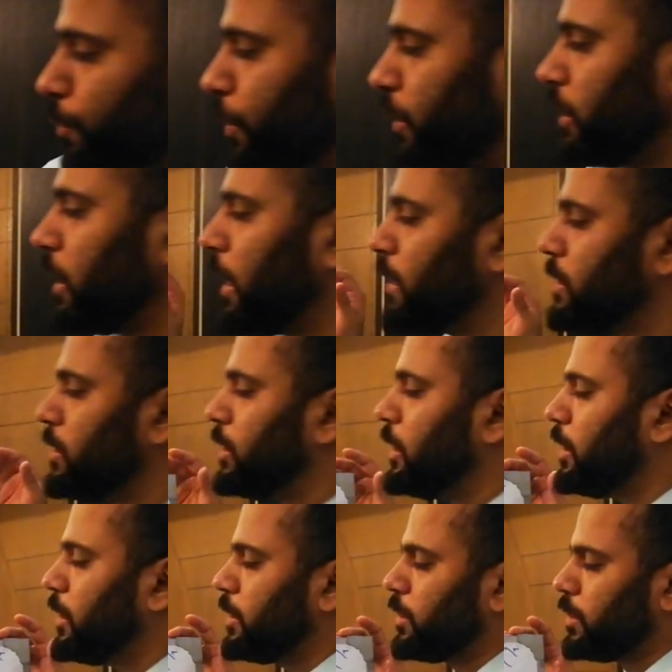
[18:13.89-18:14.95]
patient has
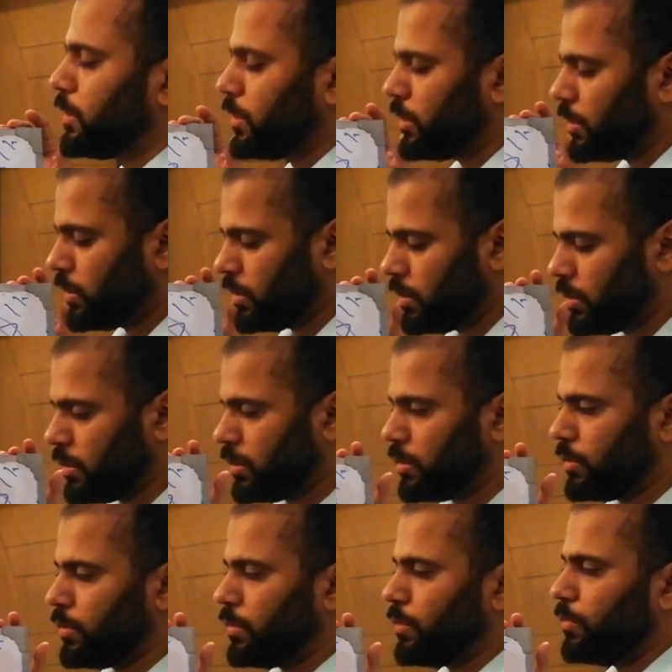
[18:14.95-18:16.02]
these
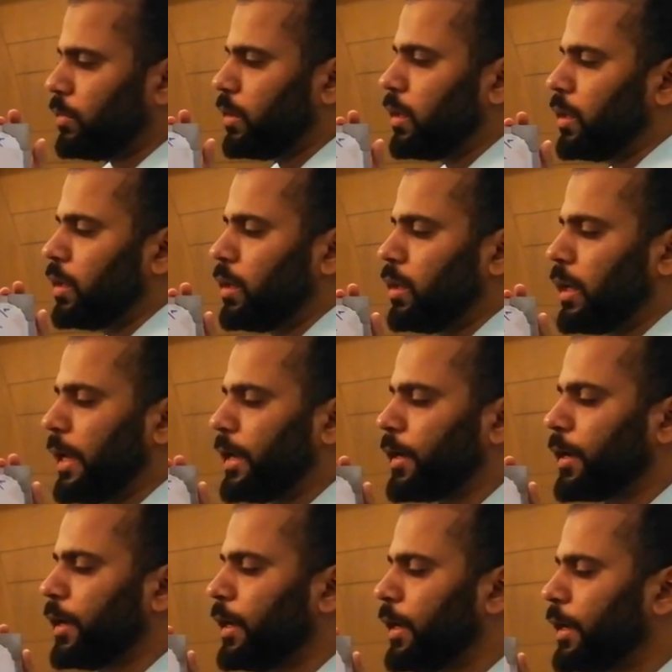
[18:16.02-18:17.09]

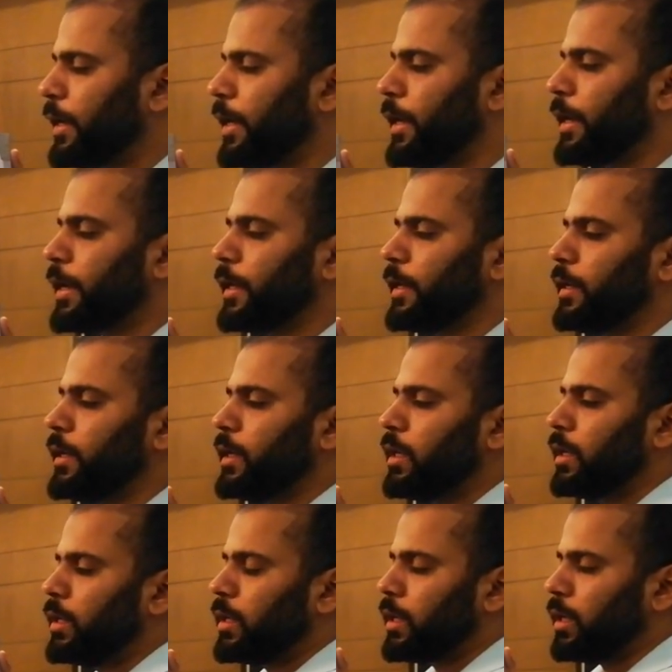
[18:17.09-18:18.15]
like clinical
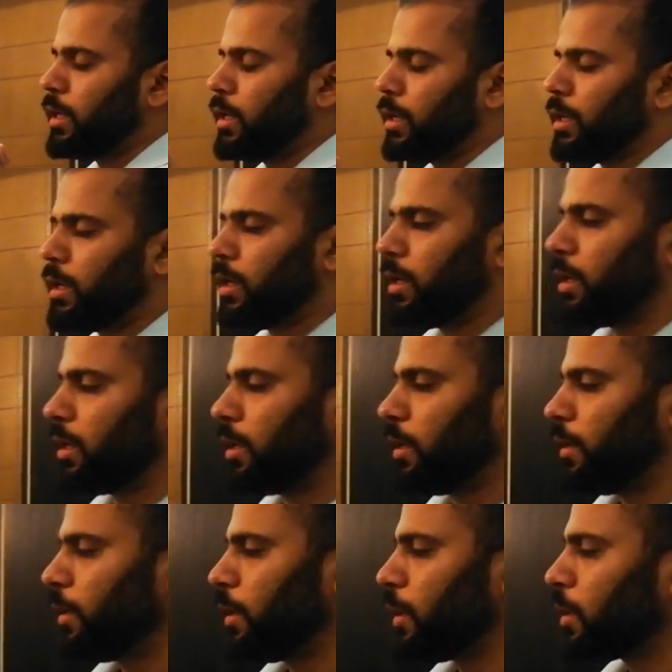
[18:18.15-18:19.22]

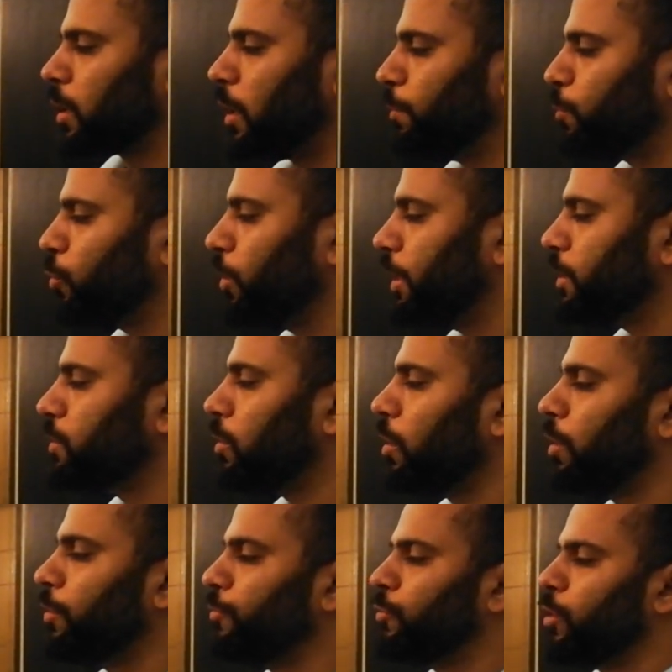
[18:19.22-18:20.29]
components,
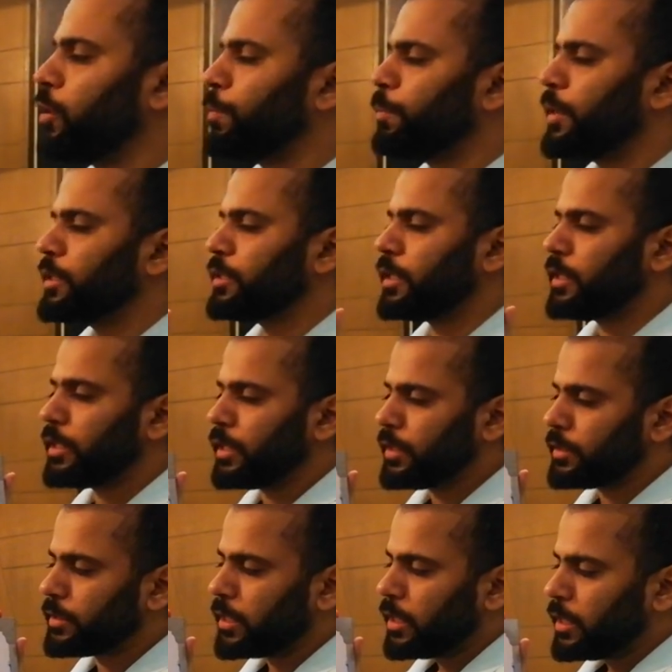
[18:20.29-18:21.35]
or if your patient
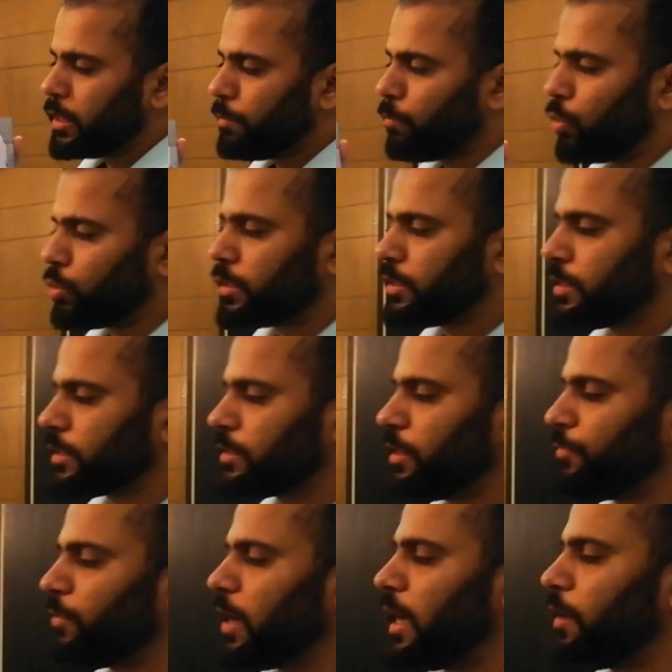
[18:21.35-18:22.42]
is more than
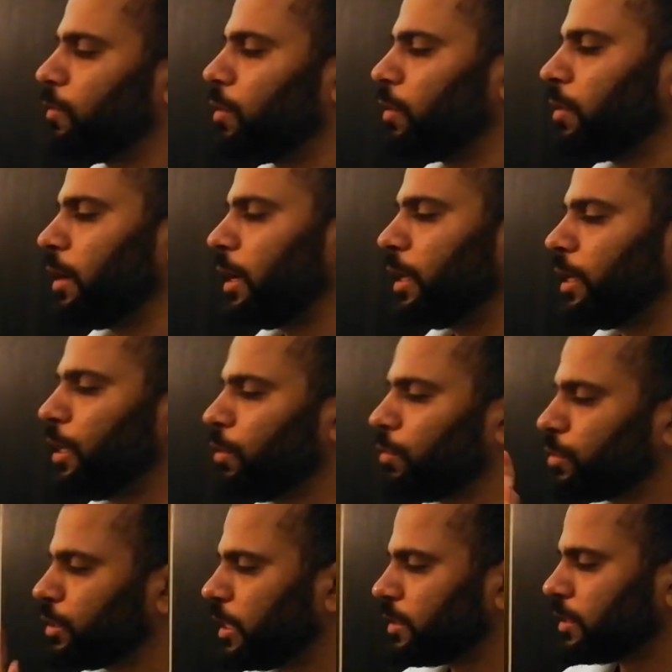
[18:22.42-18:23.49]
65 or he or
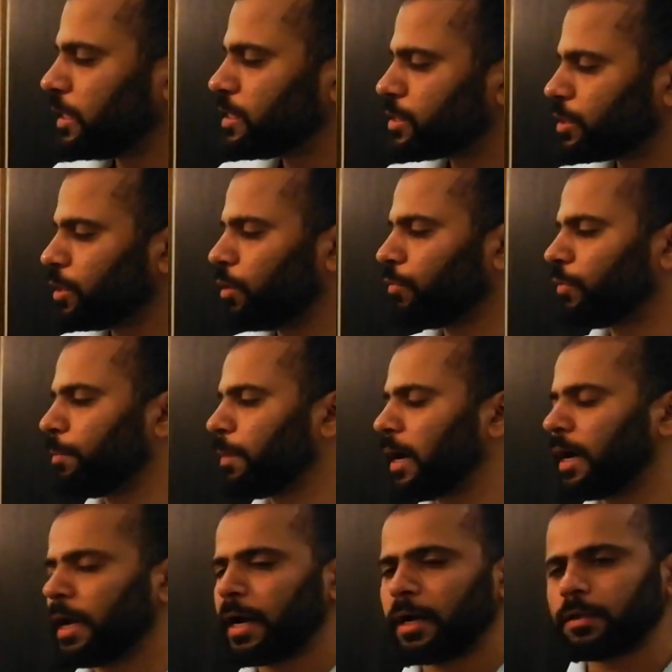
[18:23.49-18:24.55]
she has a history of
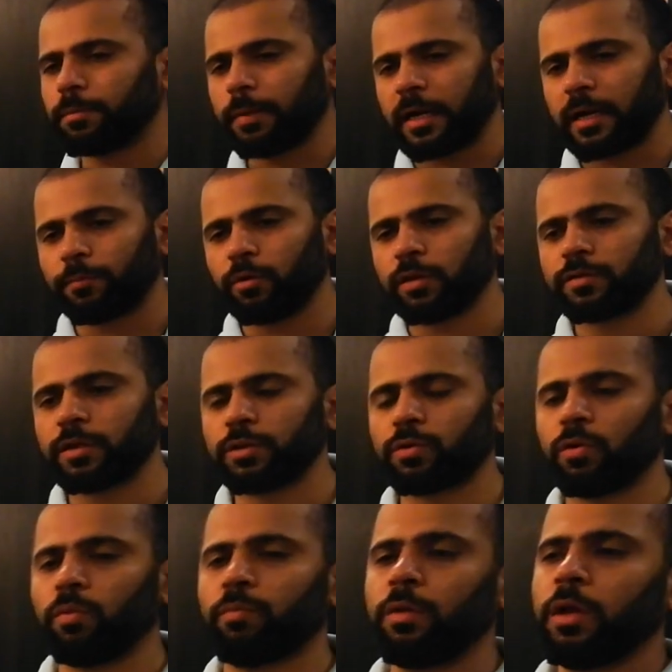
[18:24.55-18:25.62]
MI and the metabolic
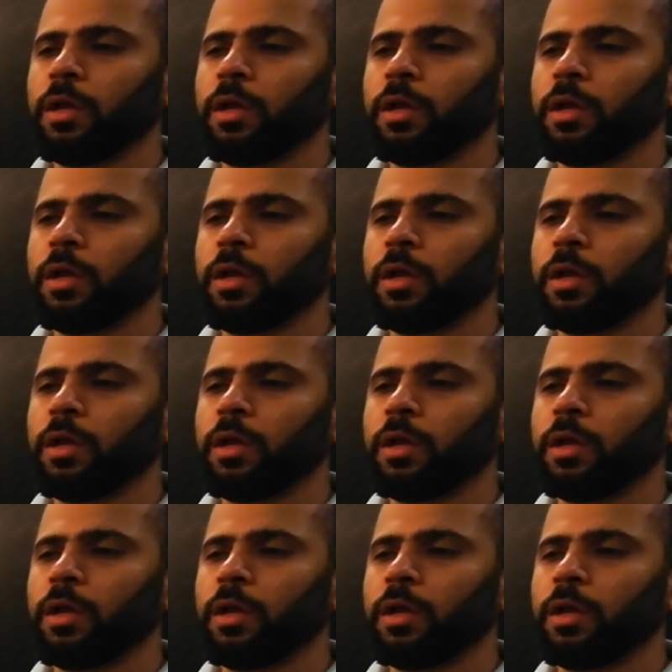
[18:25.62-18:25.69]
syndrome,